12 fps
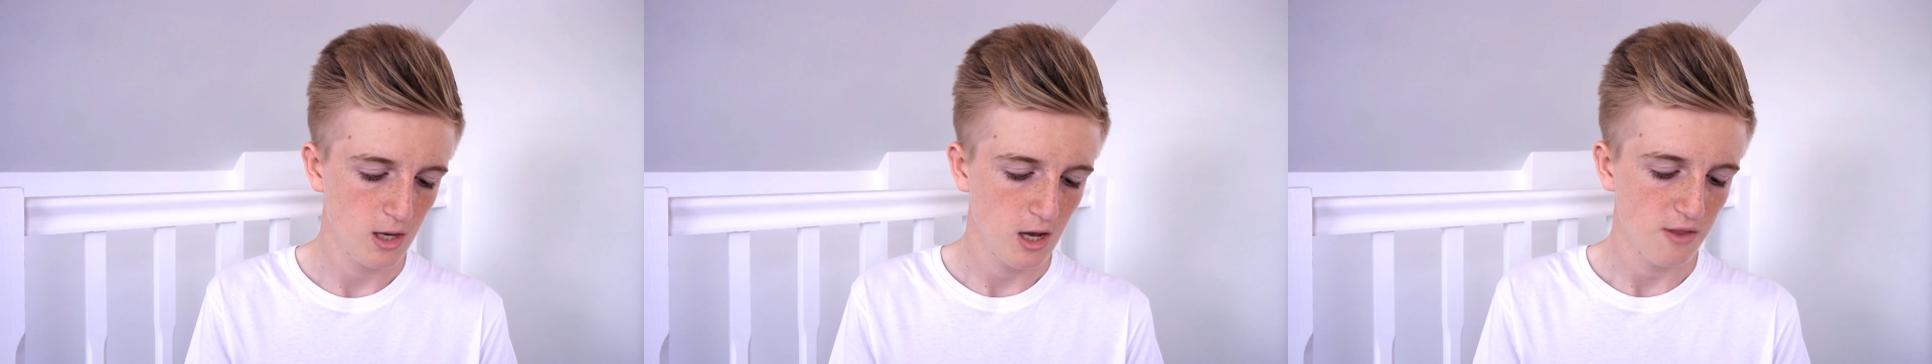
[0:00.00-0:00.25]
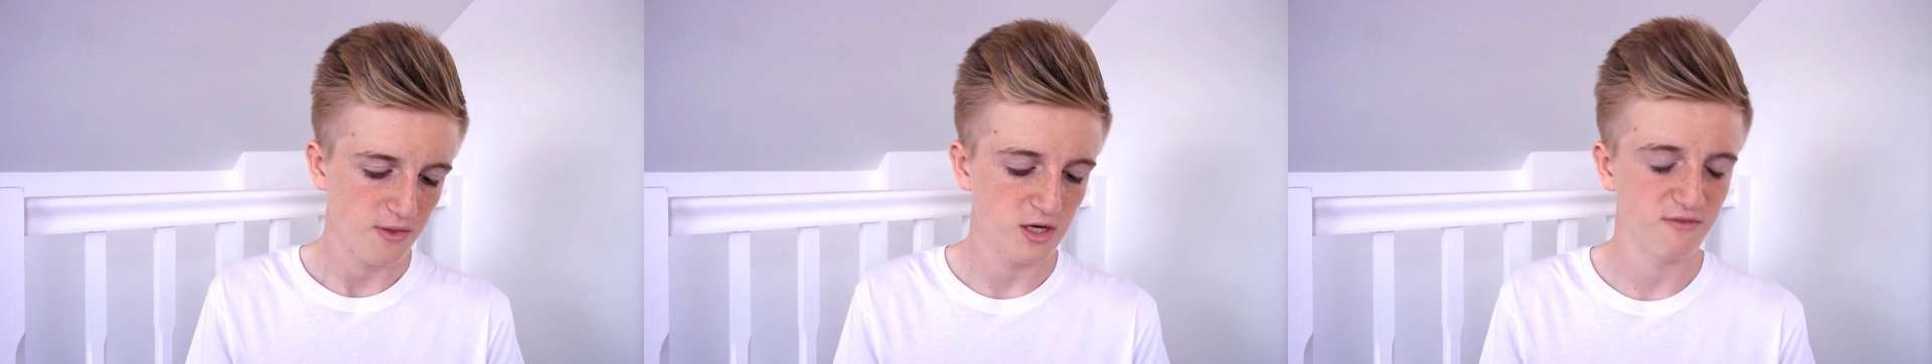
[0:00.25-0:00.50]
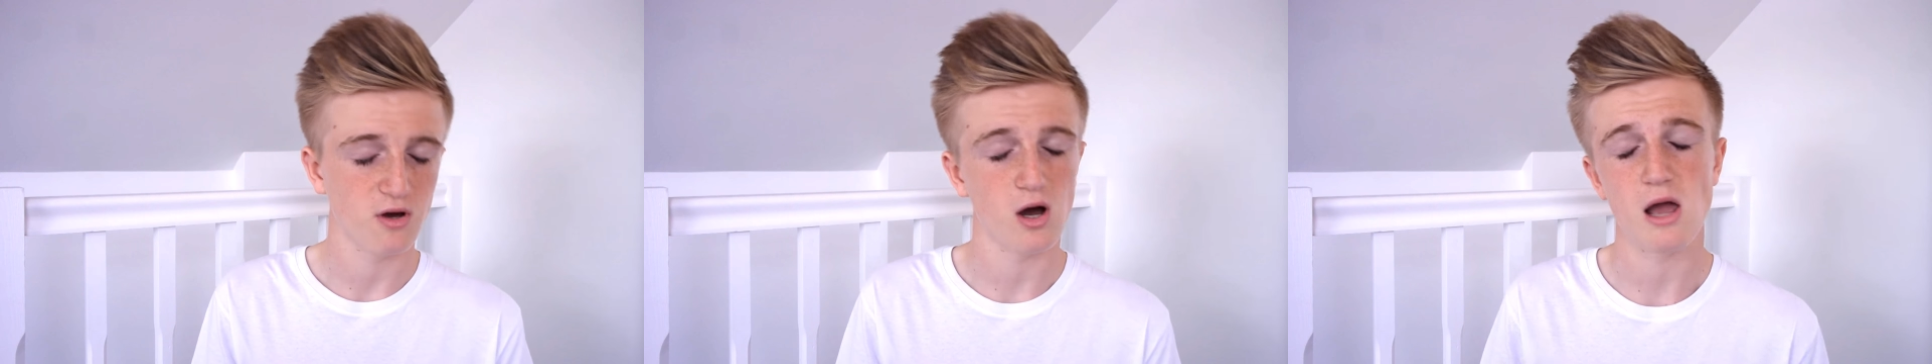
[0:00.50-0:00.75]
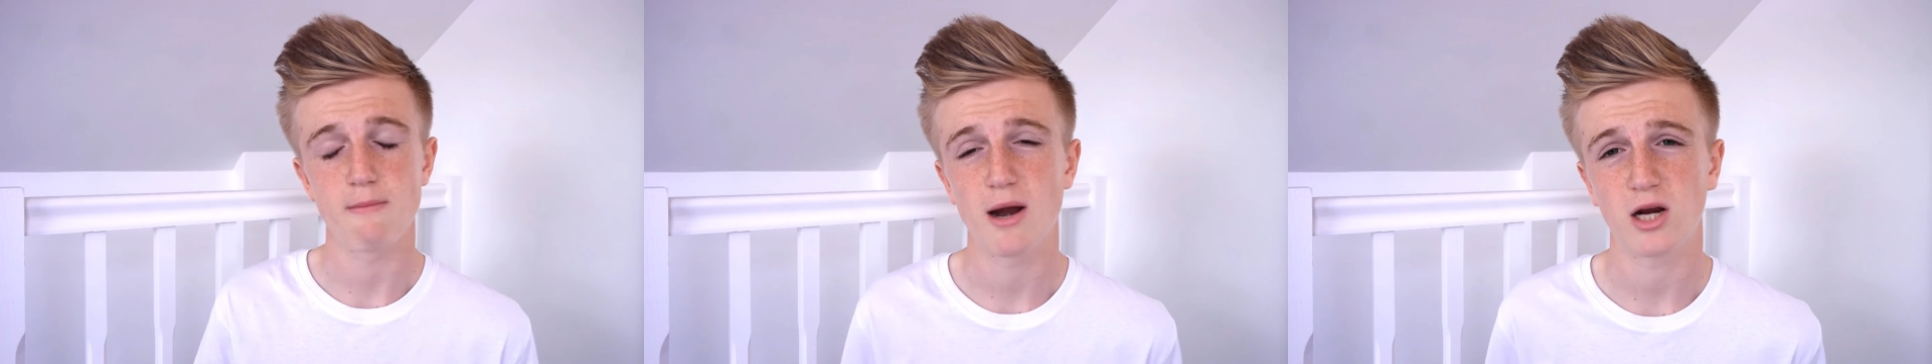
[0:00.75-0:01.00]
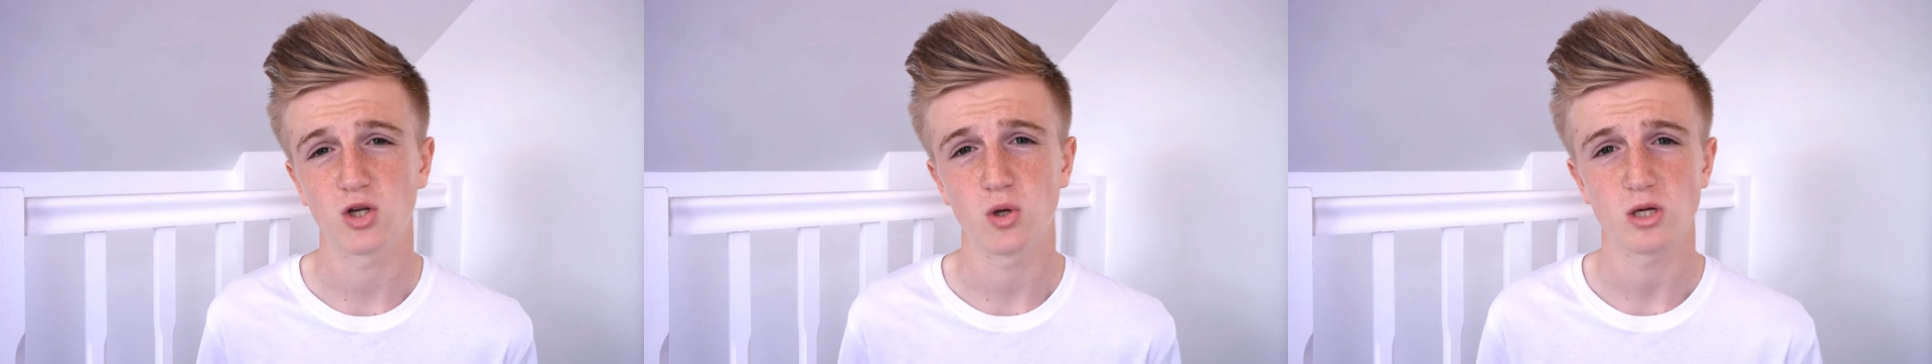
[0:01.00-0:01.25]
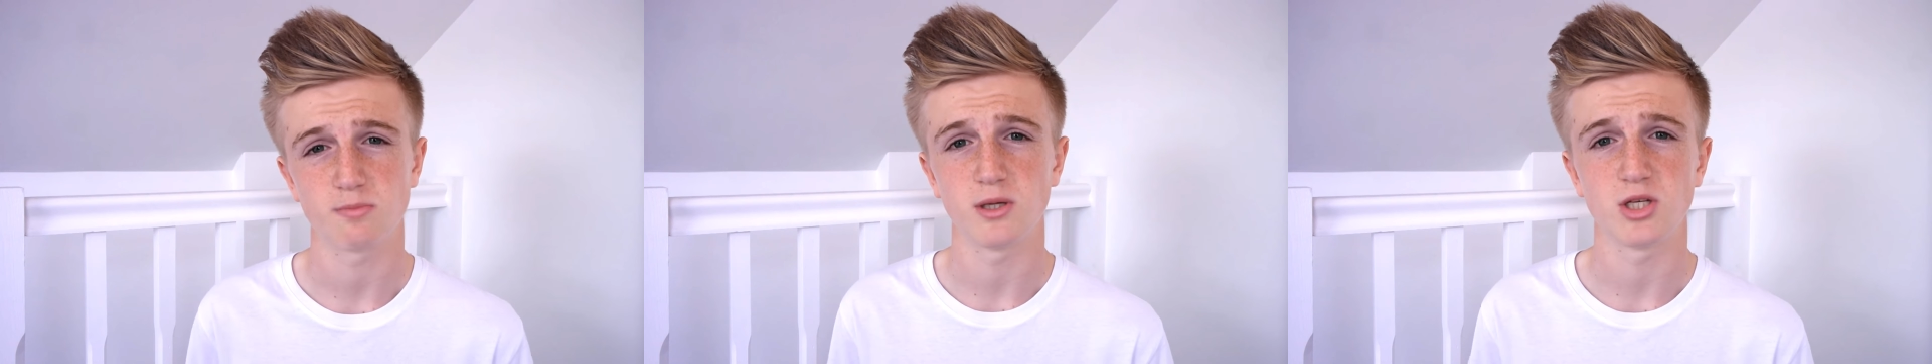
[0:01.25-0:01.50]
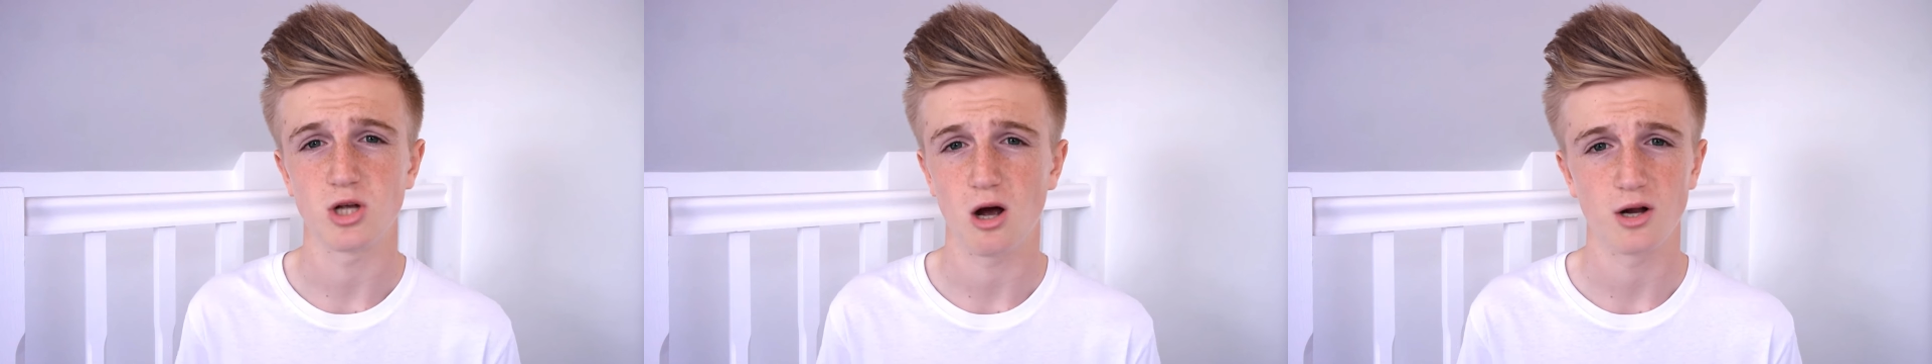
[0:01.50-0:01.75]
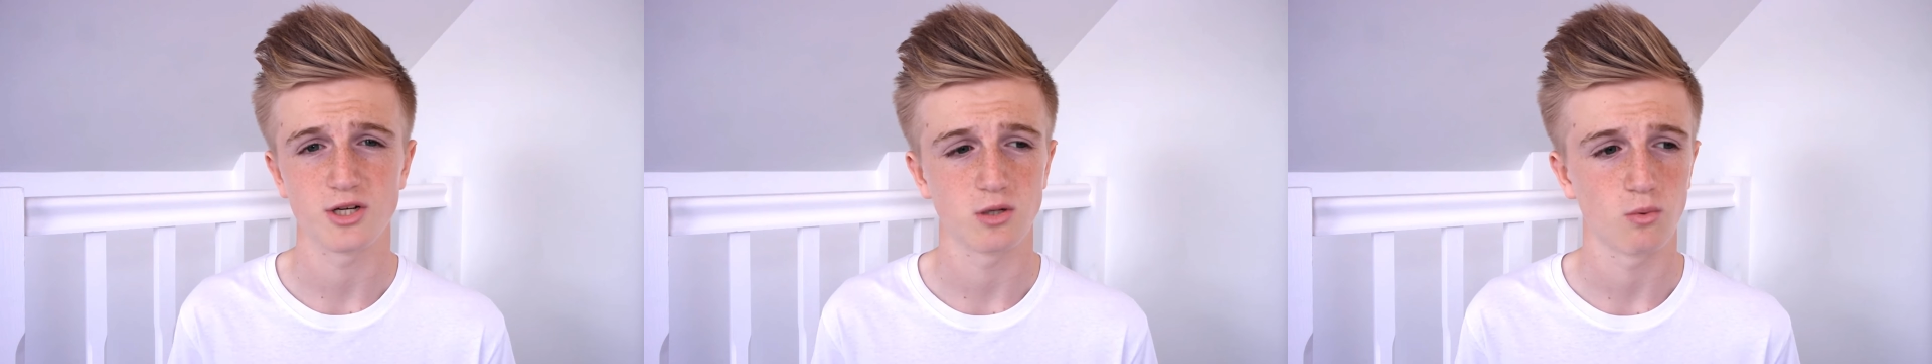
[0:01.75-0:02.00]
Then you've got a microUSB
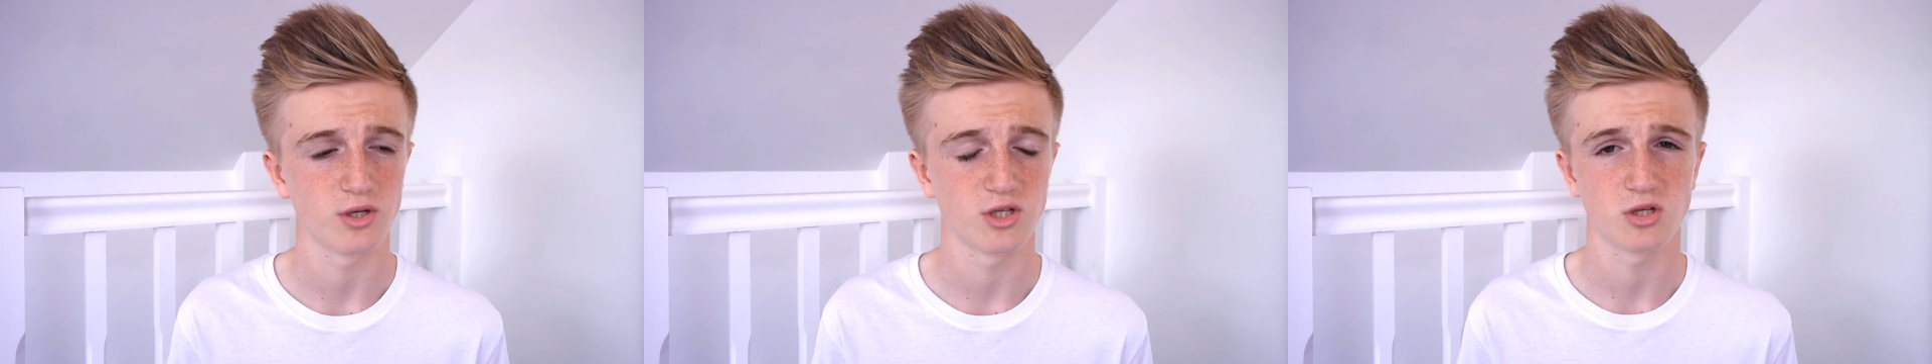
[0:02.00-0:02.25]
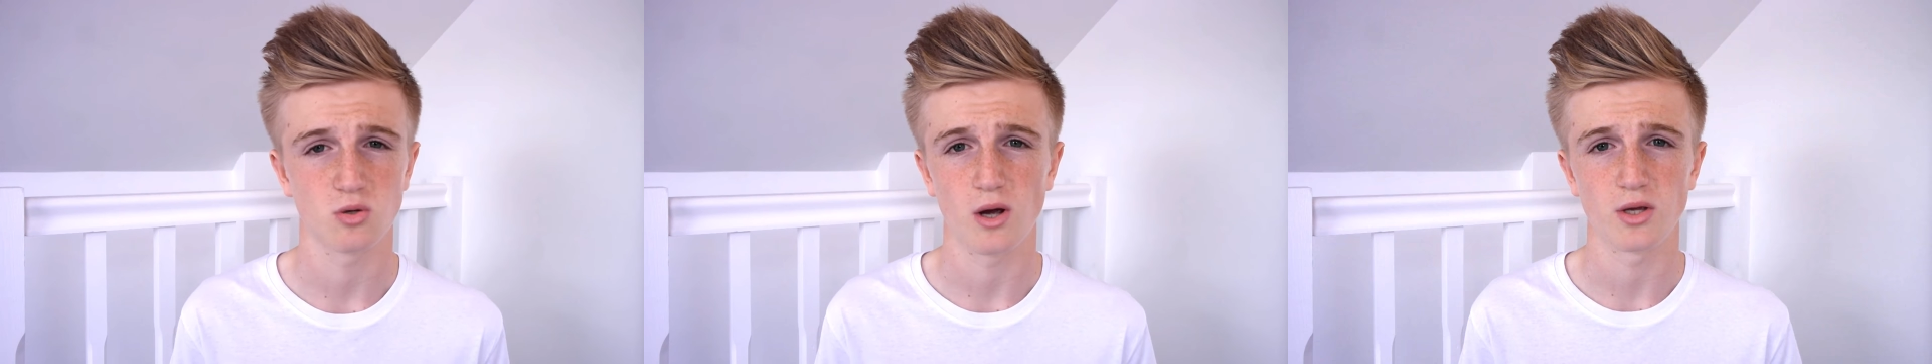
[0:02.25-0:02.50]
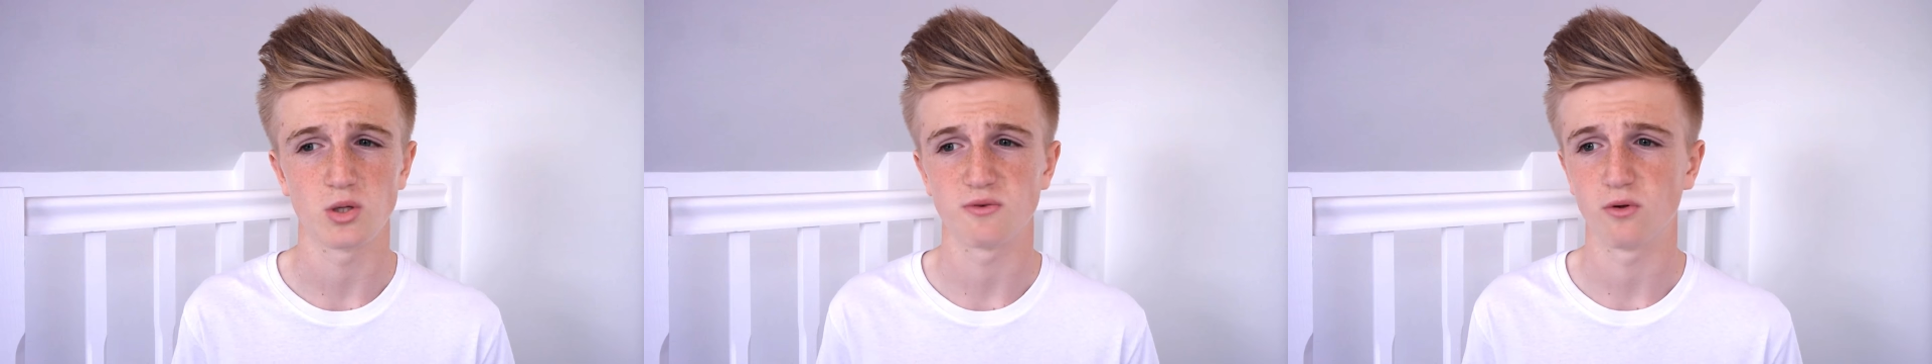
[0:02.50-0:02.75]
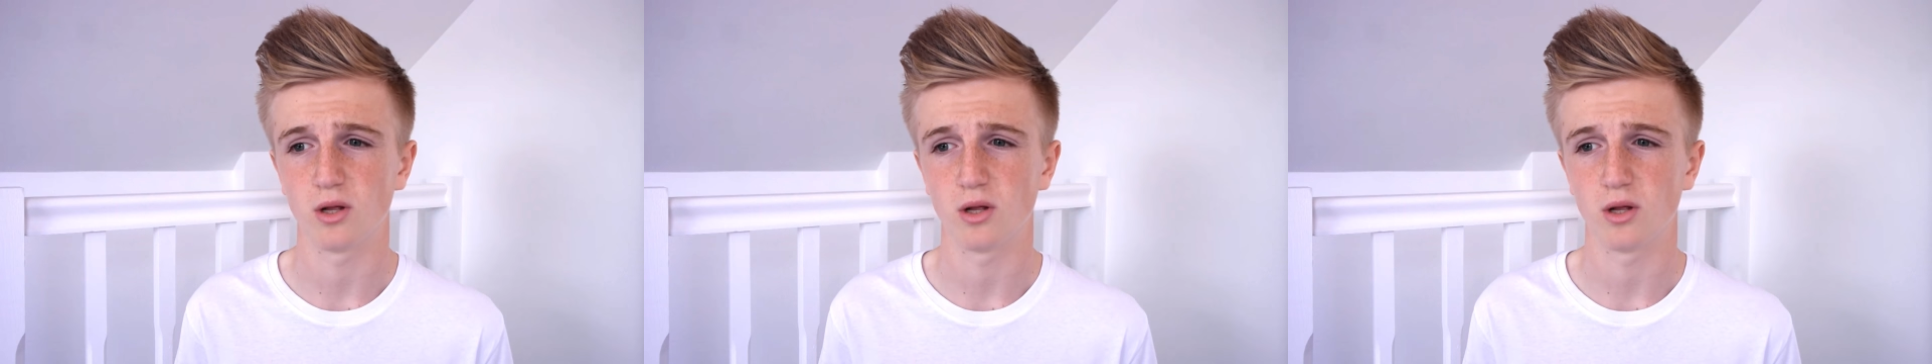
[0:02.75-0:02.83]
charger, which is quite useful,